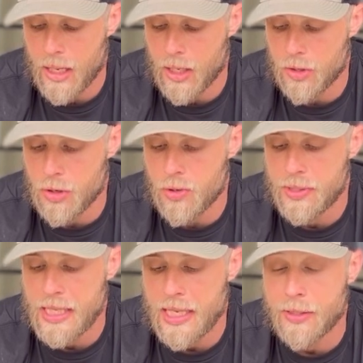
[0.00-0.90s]

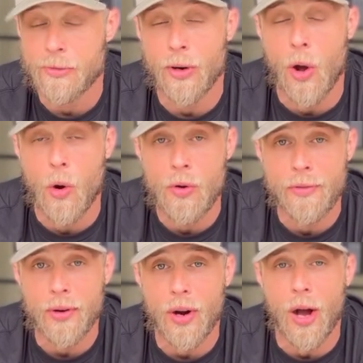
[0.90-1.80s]
Use these for
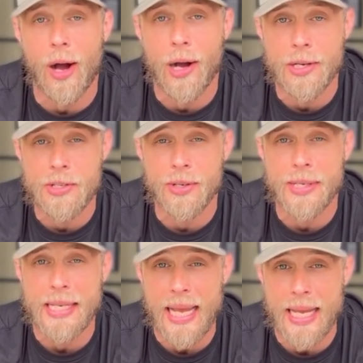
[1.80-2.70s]
over
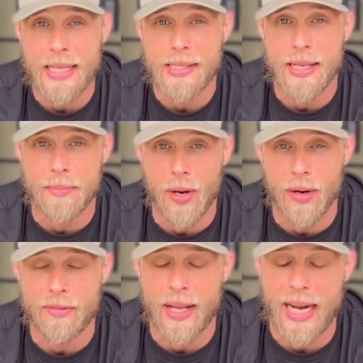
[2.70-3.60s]
100 days in
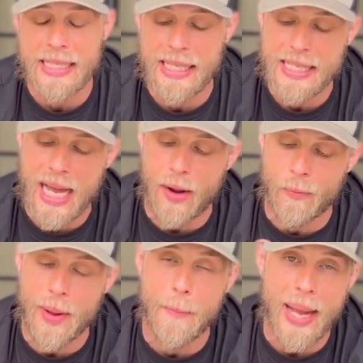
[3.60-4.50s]
Murph, and I did not
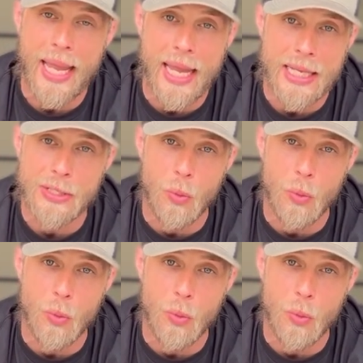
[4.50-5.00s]
rip my hands